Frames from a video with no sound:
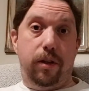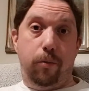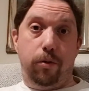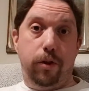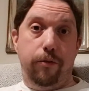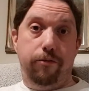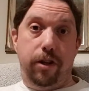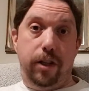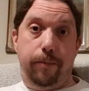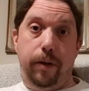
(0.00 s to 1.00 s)
there was no free
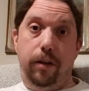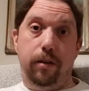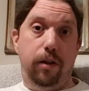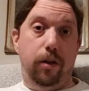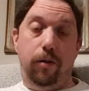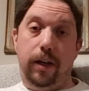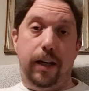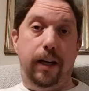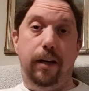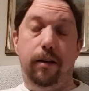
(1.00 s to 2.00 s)
shipping to the
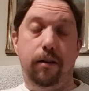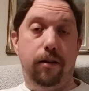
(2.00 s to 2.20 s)
UK,